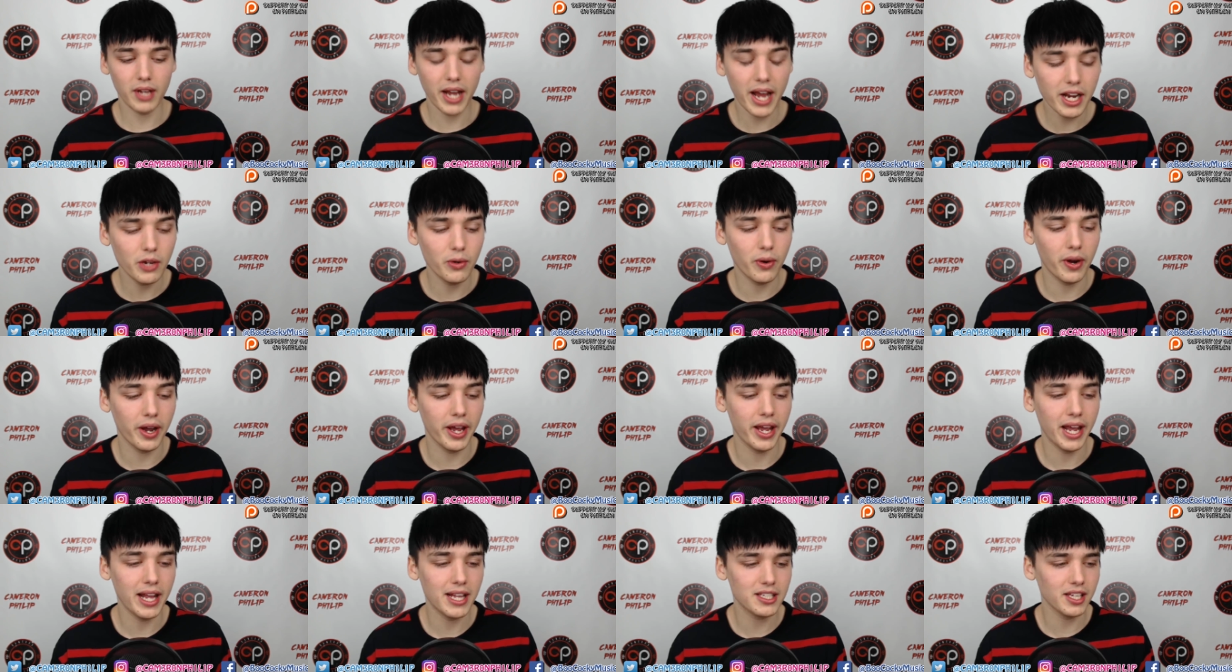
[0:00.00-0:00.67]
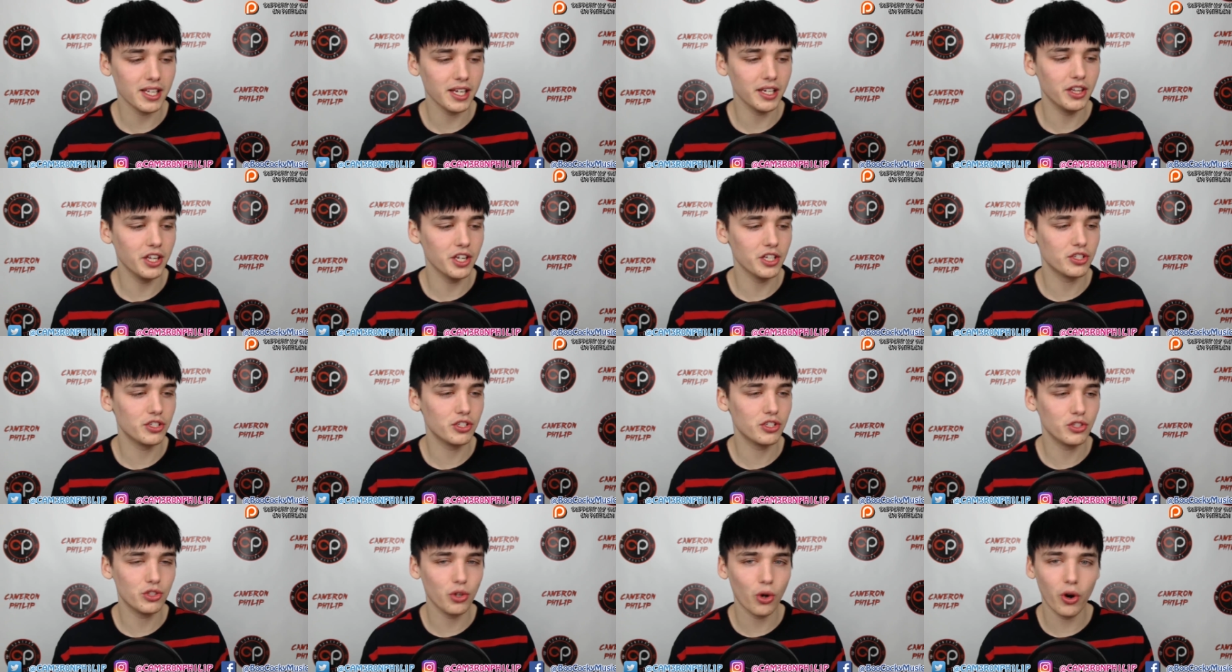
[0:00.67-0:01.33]
Anyway, it's like this
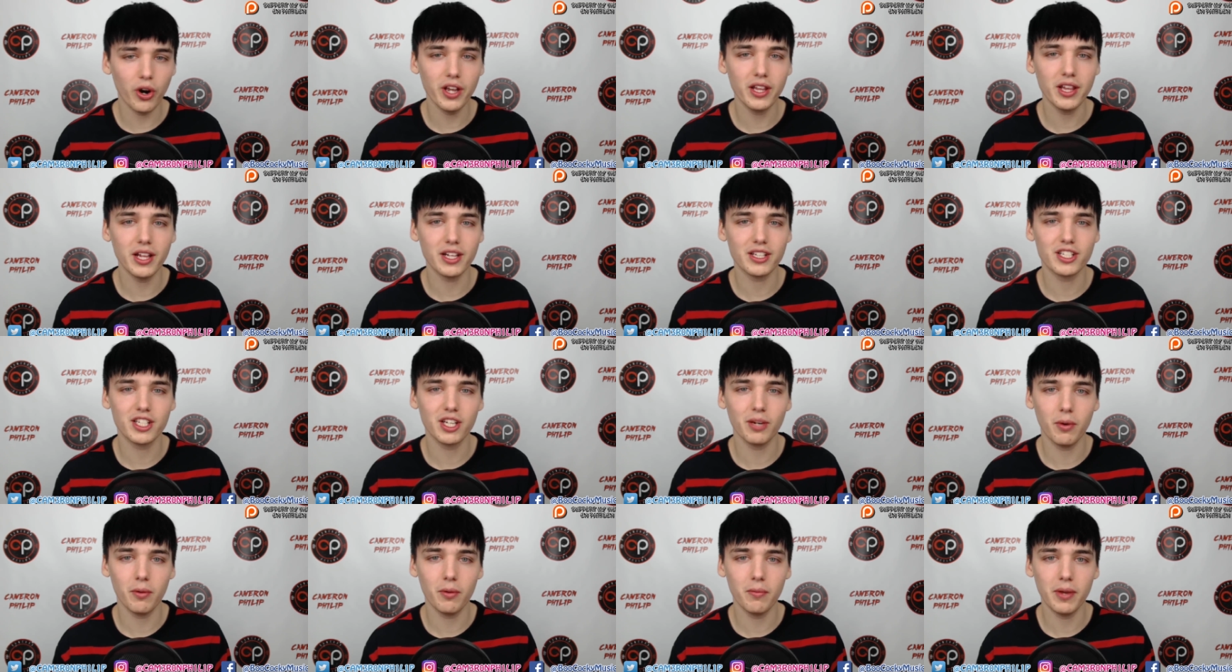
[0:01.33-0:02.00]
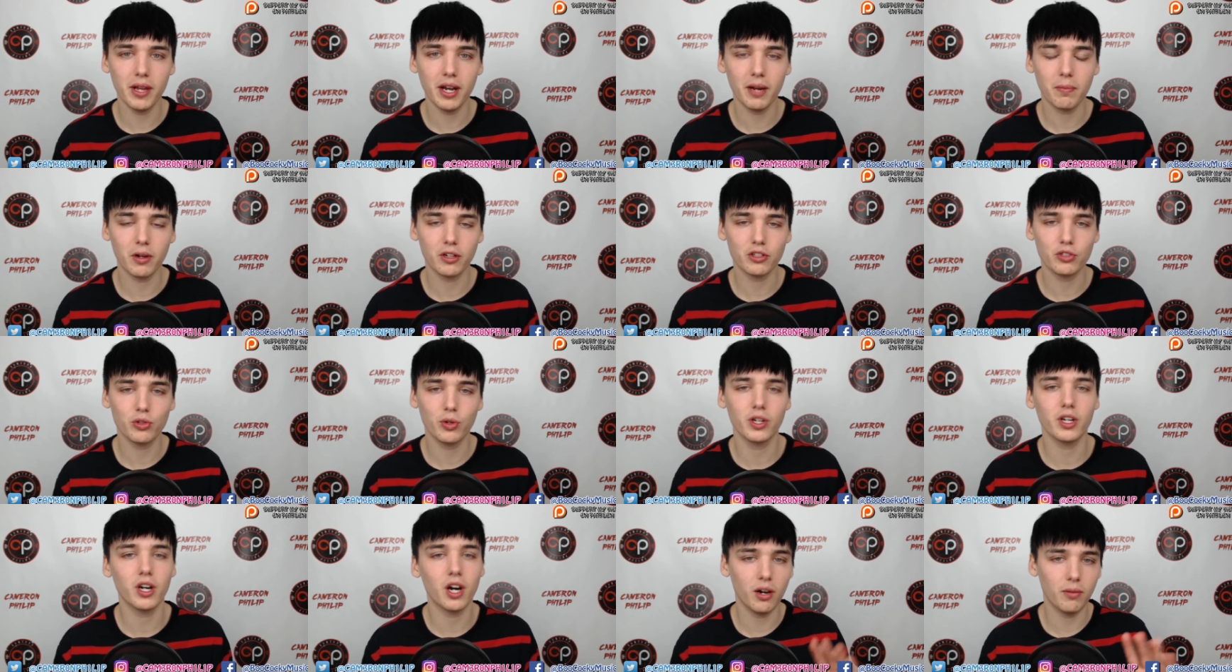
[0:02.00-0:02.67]
story that someone made up on
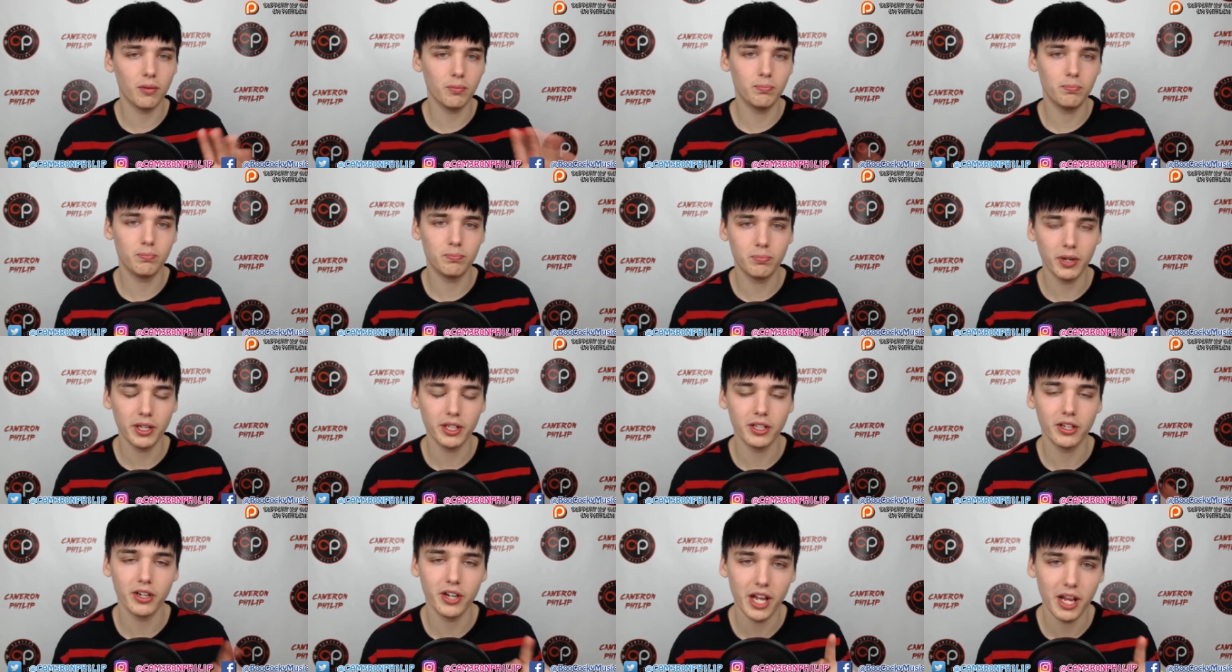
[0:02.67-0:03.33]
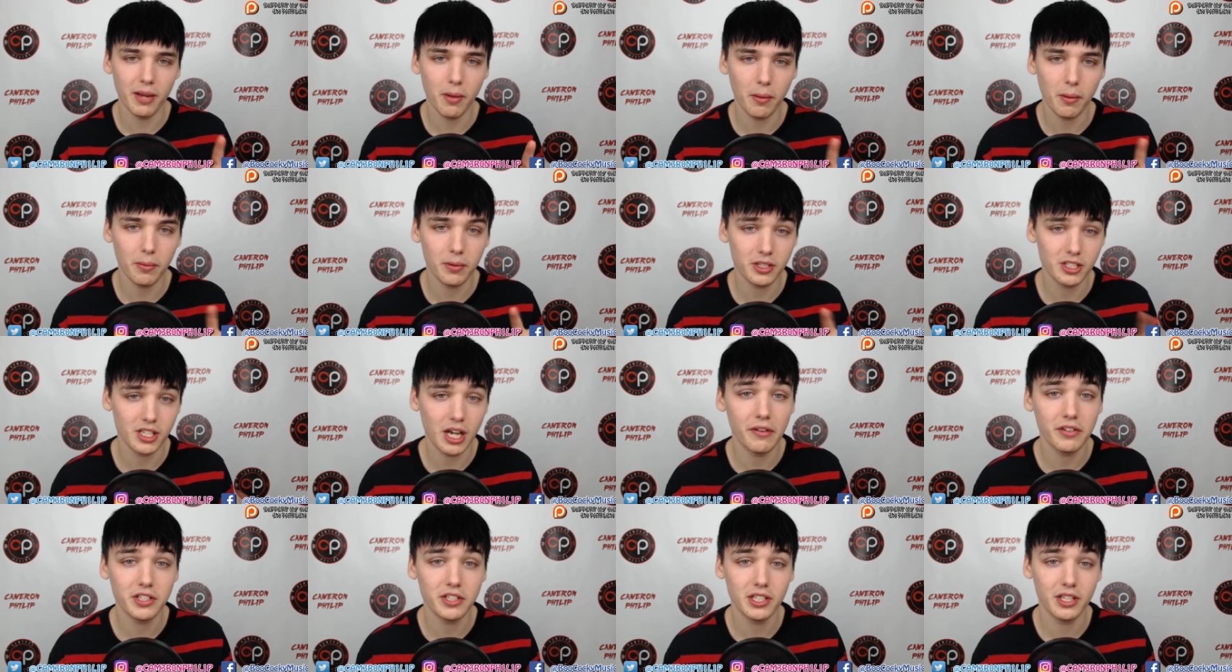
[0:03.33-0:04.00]
Twitter. I'll bring their name up because
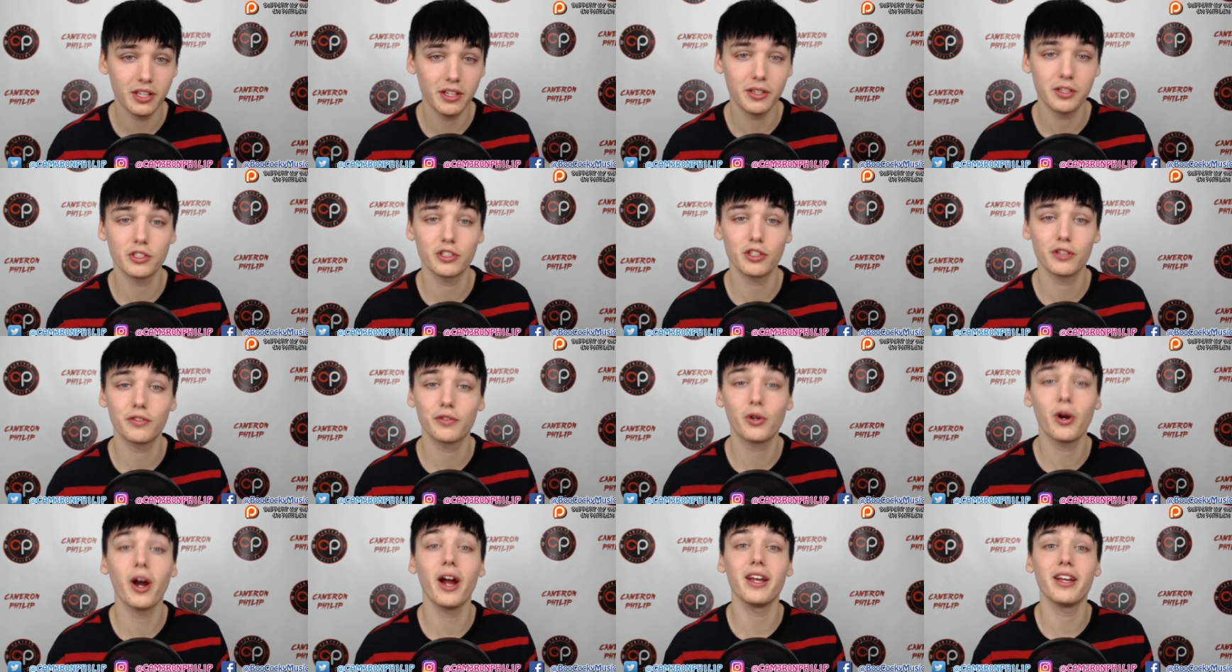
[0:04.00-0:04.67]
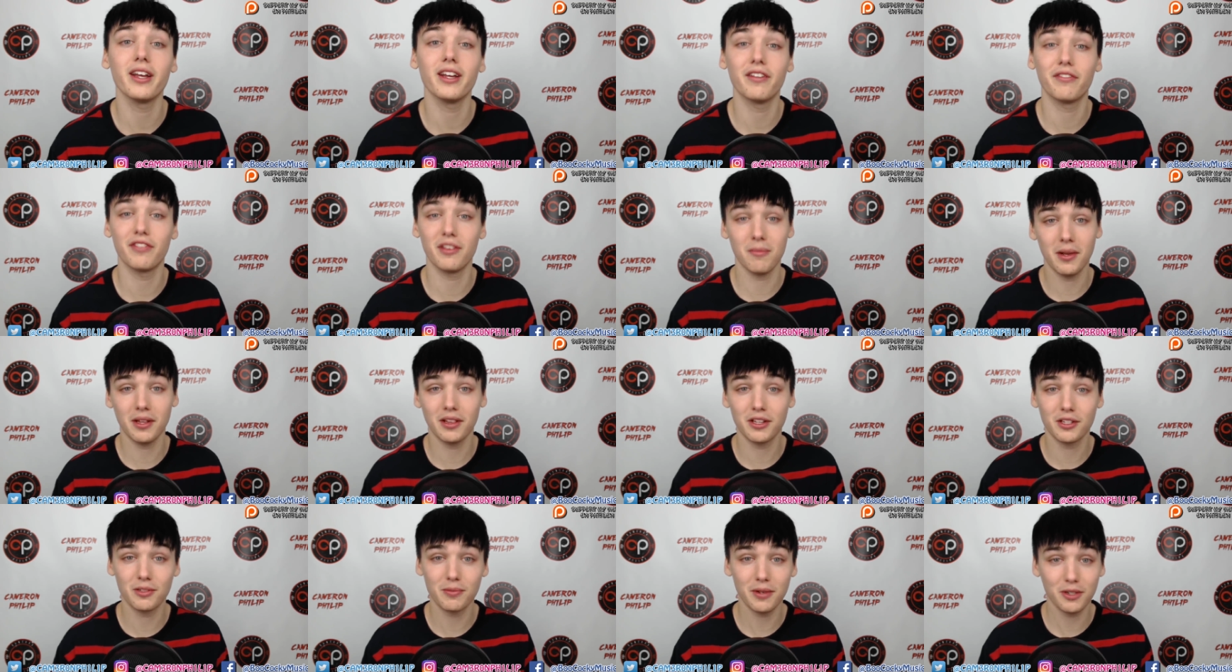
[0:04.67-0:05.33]
obviously they deserve credit if they
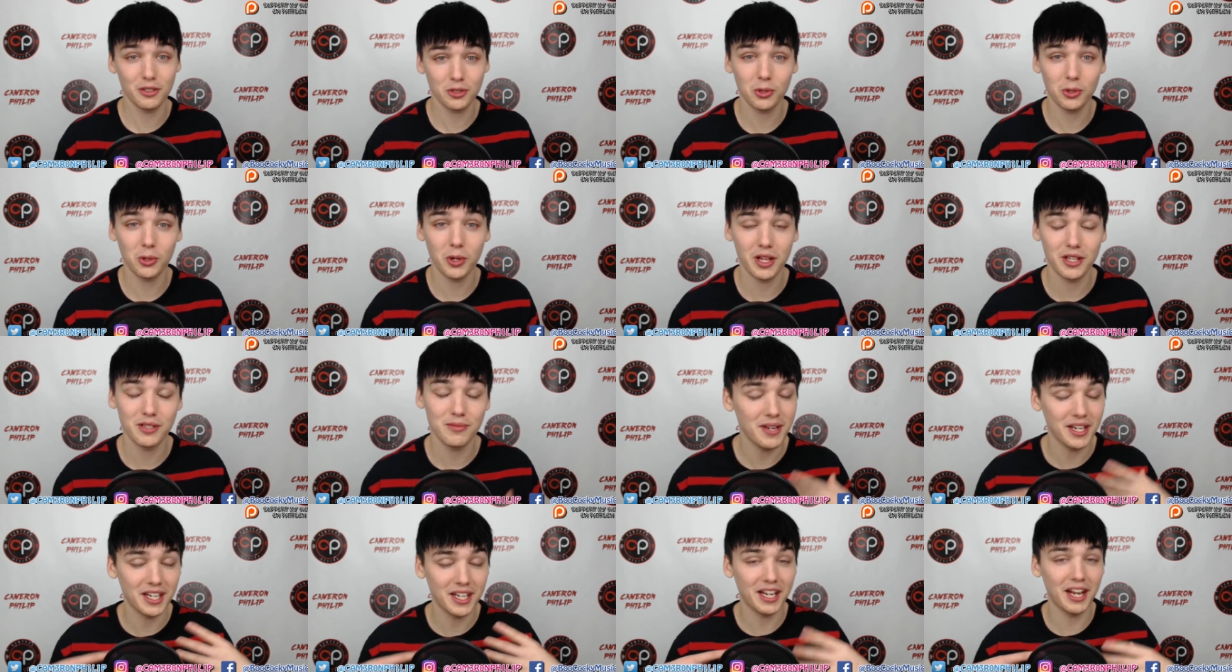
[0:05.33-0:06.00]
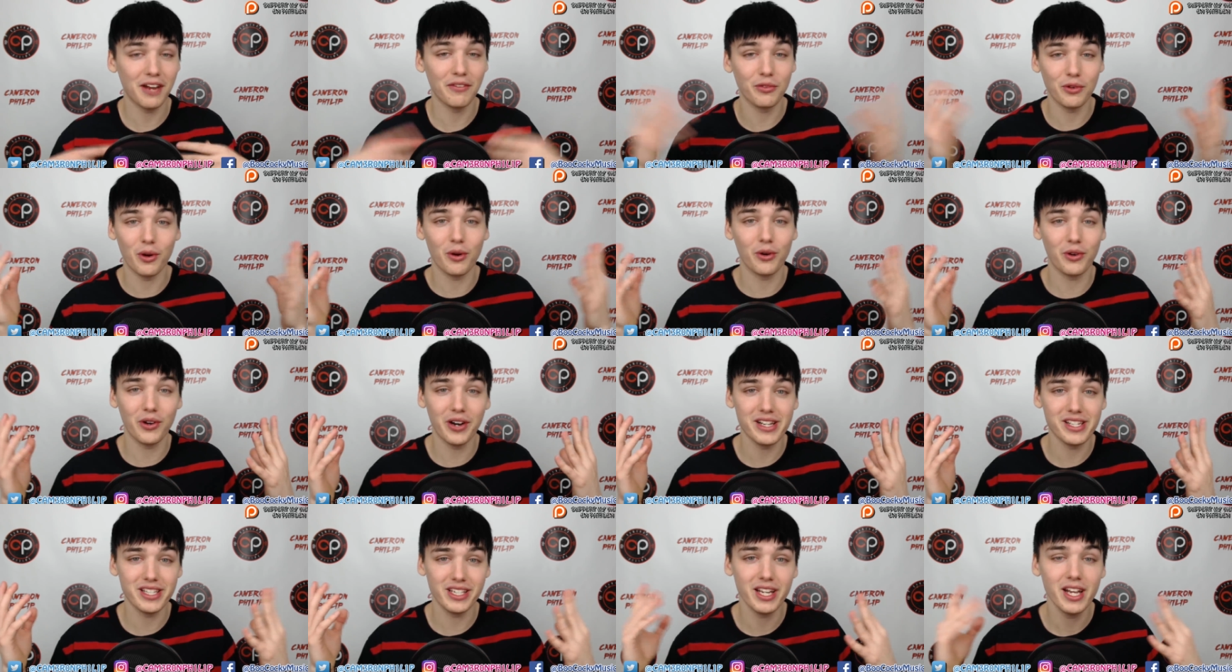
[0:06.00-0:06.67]
made this big story that's making everyone go
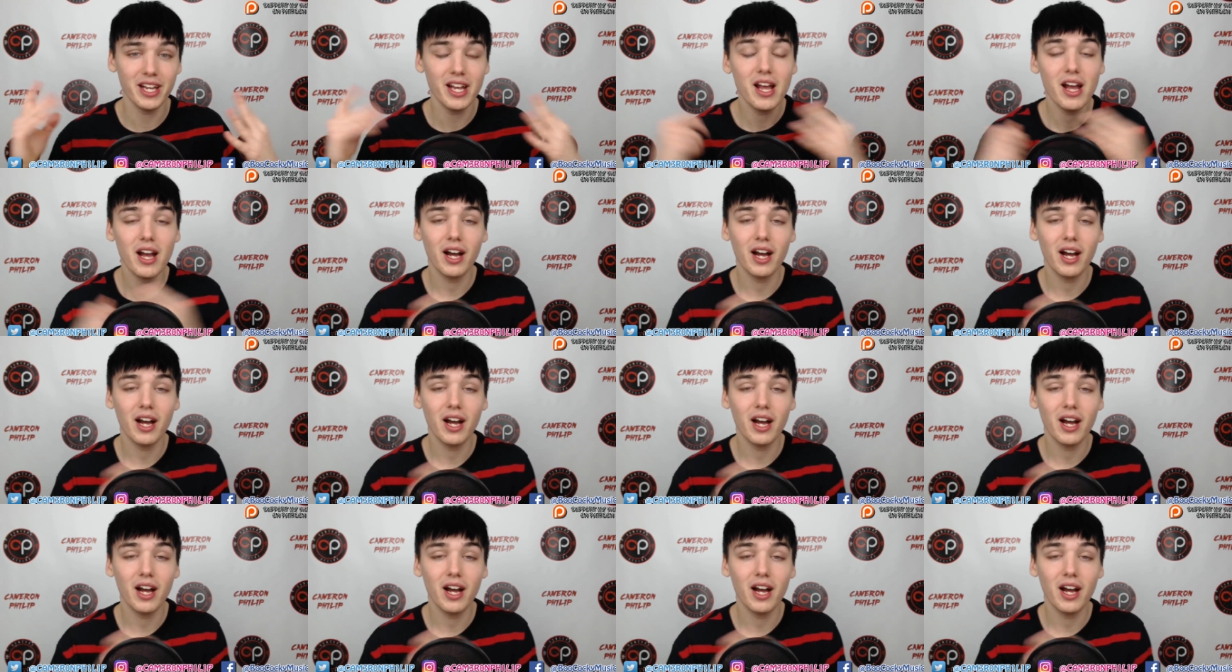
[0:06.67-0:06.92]
crazy.